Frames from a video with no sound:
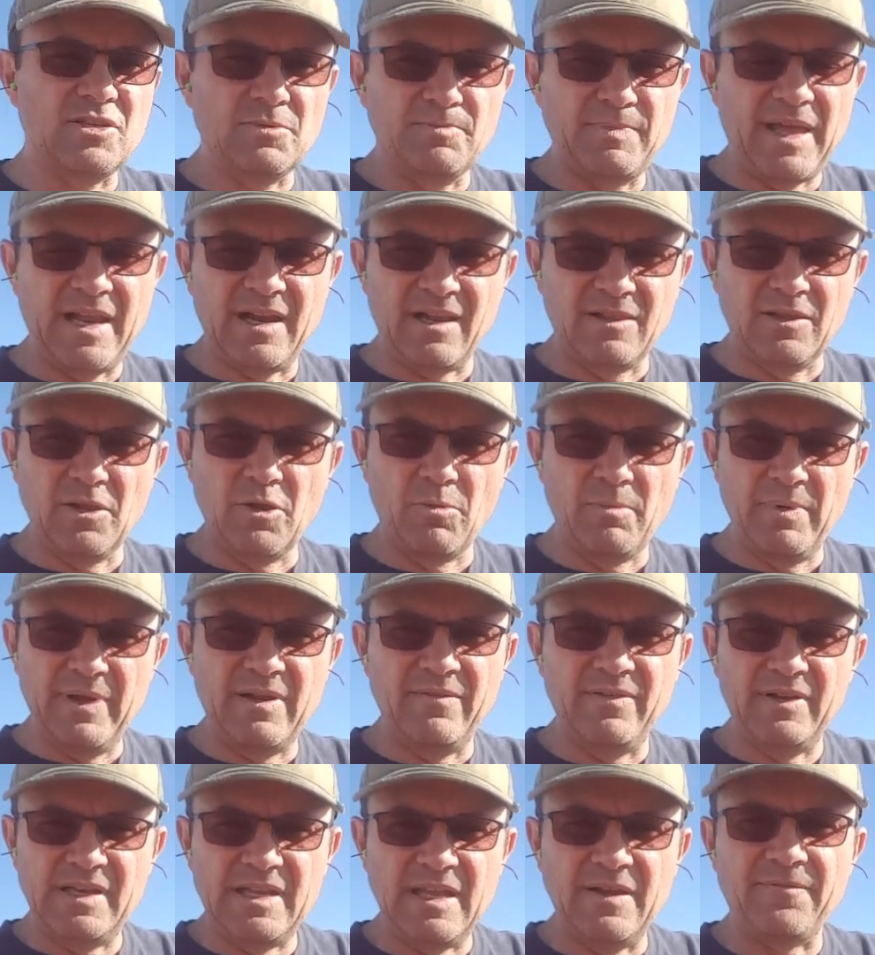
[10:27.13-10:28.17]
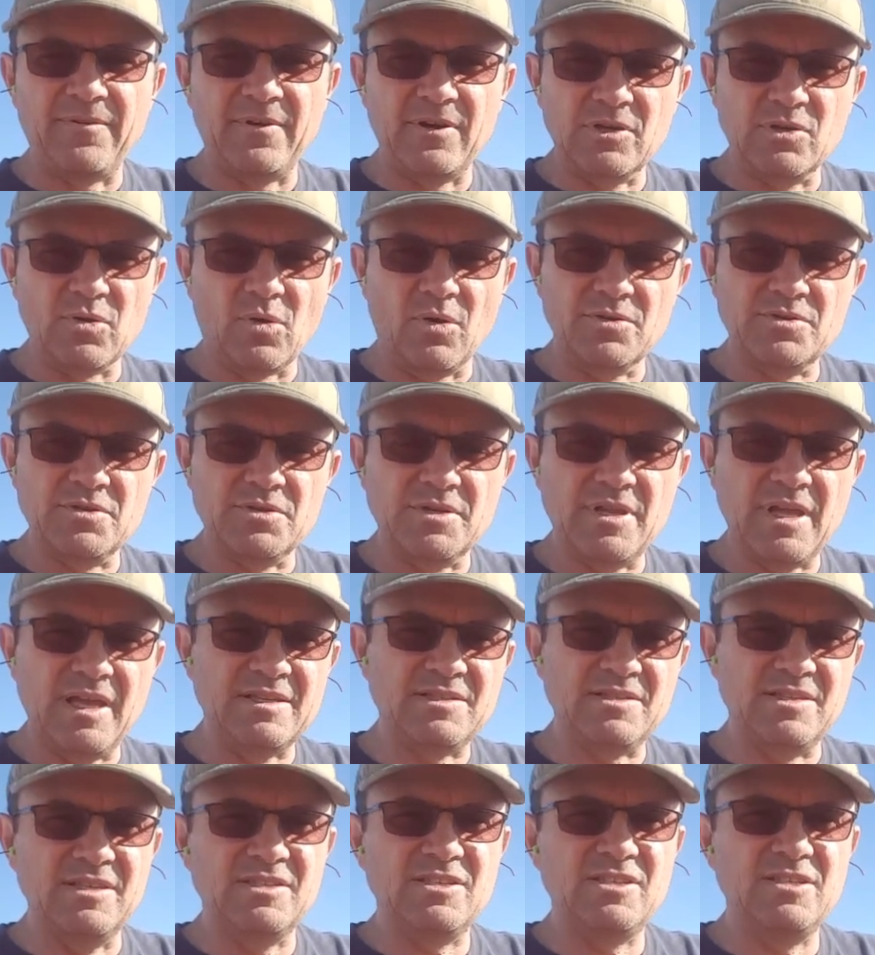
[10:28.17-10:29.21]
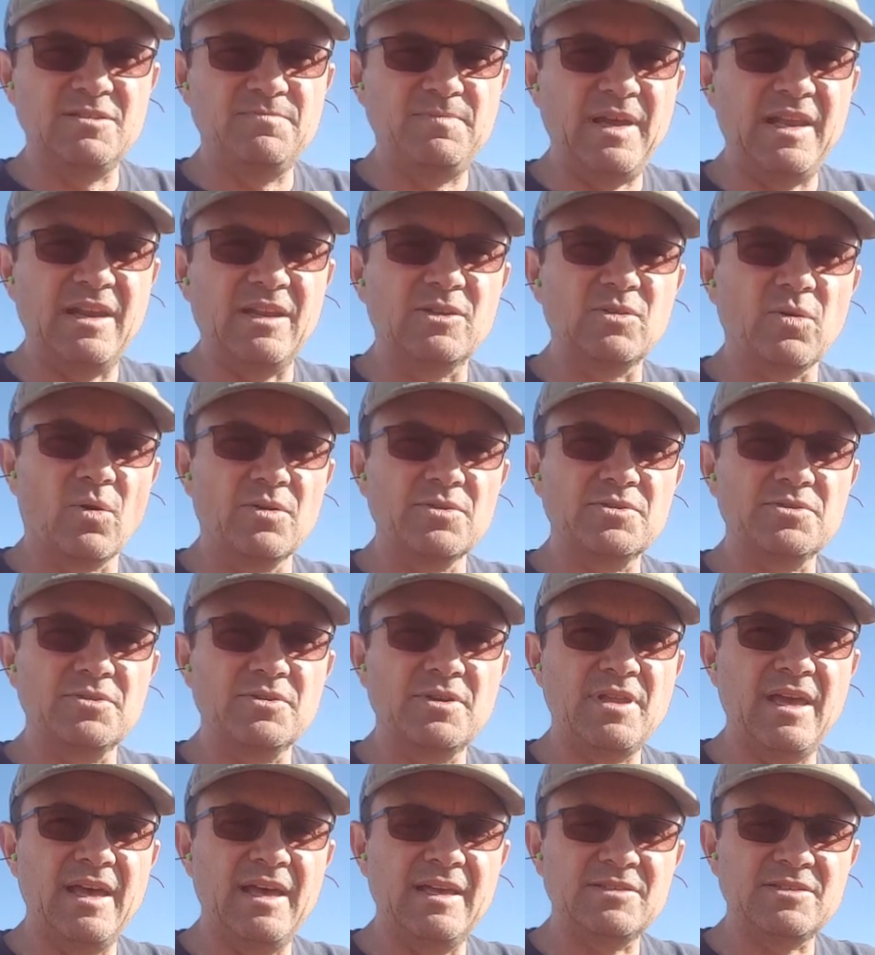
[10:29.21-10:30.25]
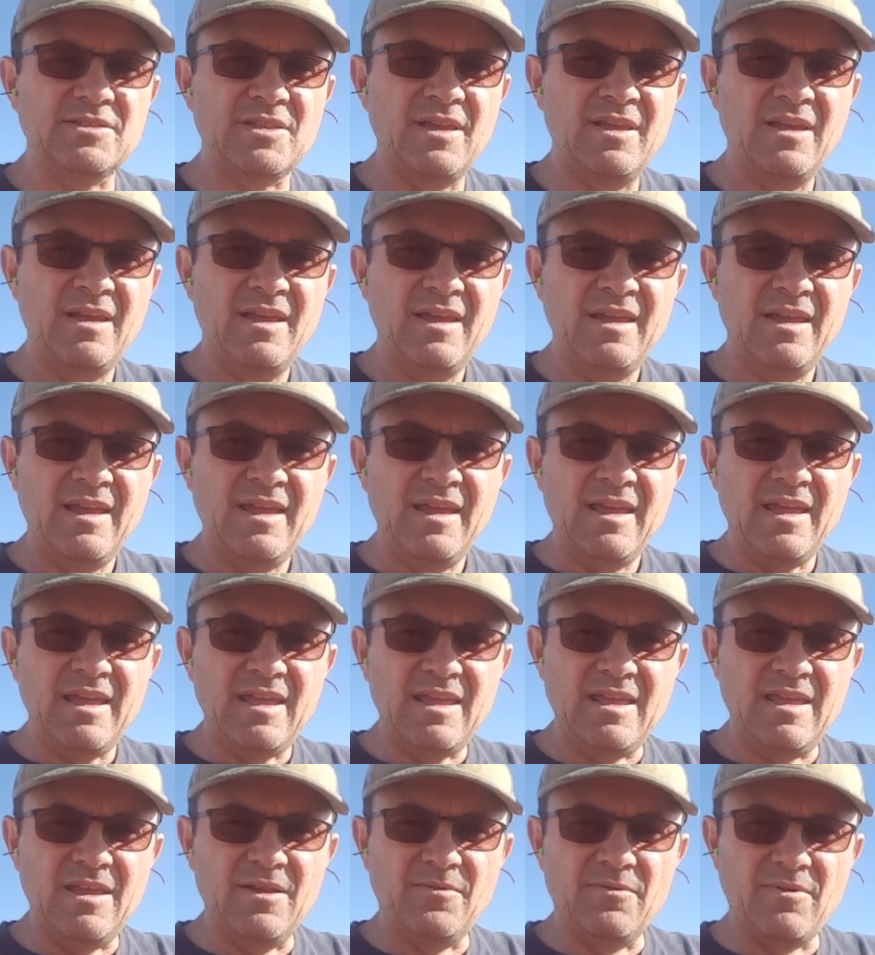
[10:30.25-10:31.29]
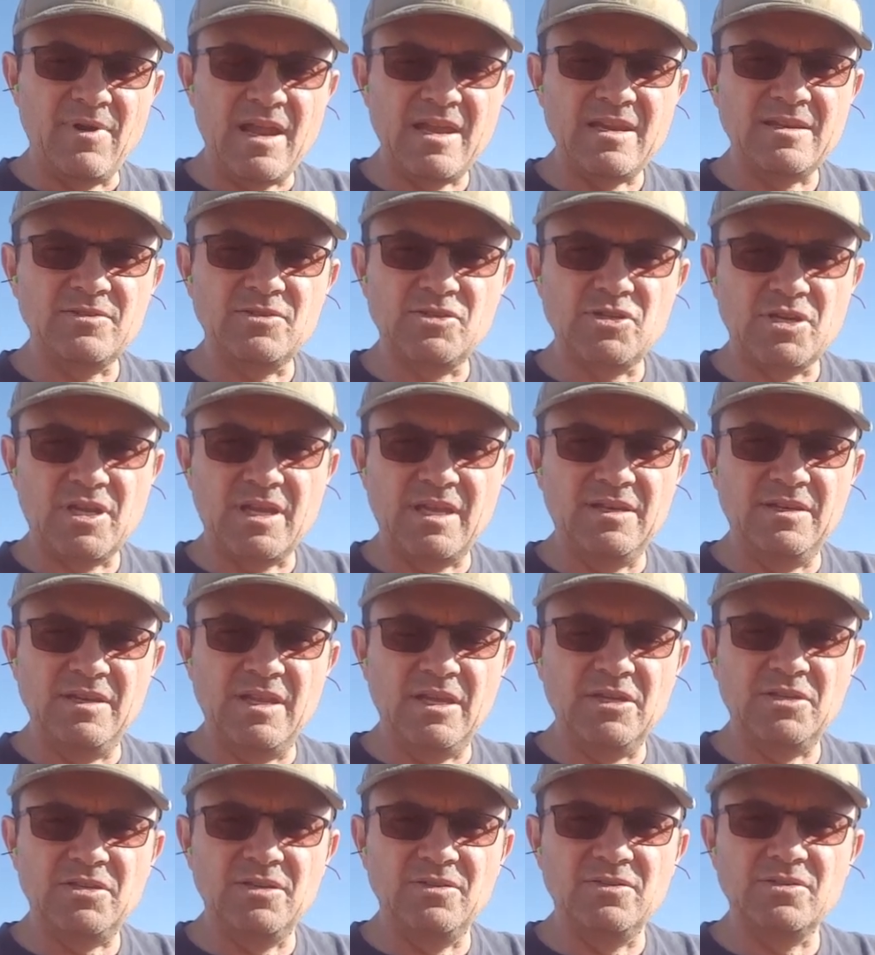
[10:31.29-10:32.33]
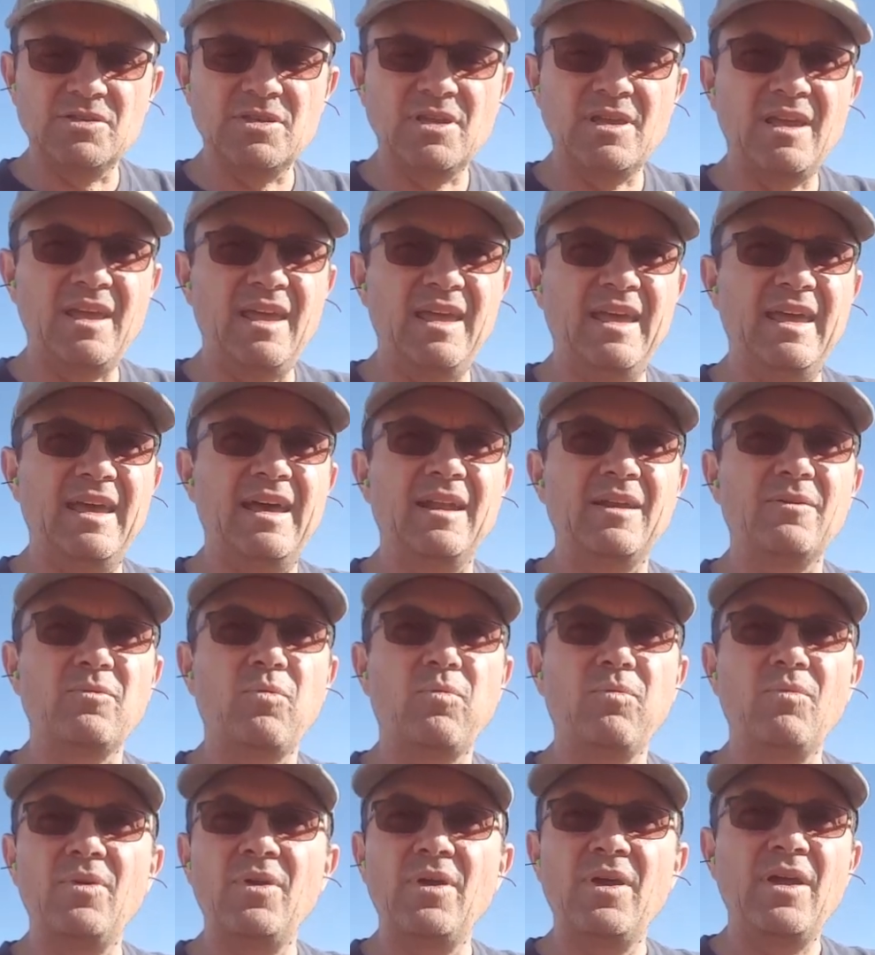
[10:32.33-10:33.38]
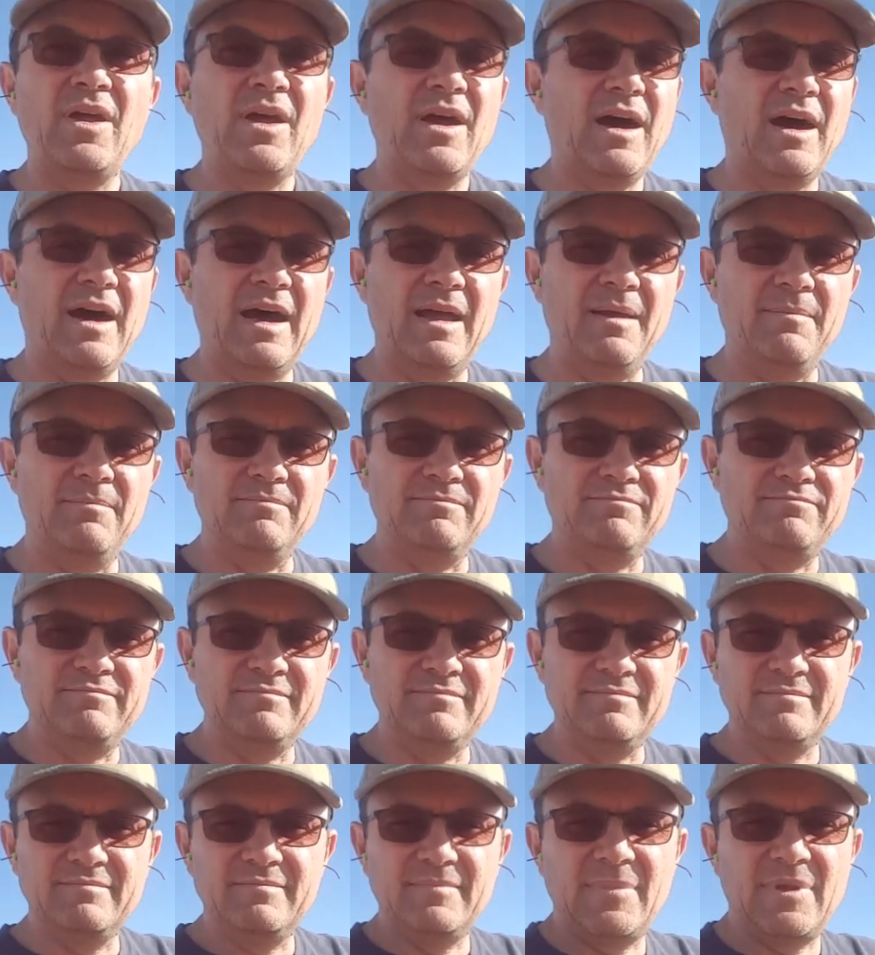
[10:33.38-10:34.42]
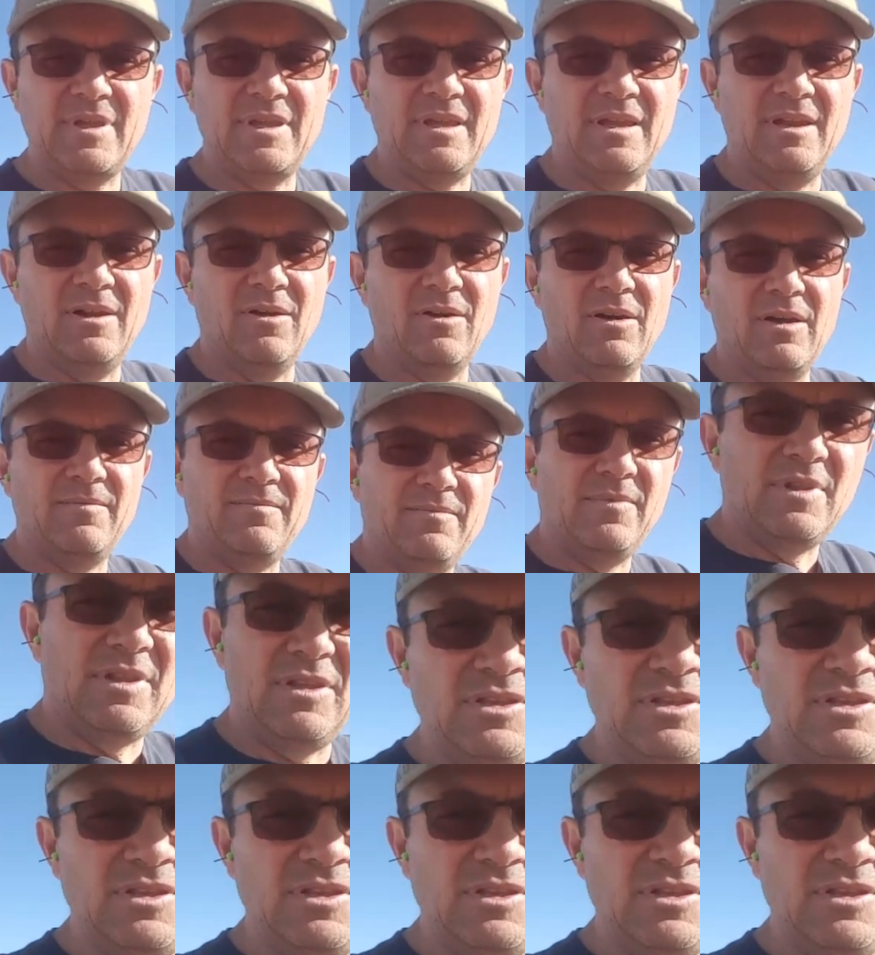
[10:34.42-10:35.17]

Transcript: been a little bit of a different torture test. This has been a torture test in range conditions, and I'm, as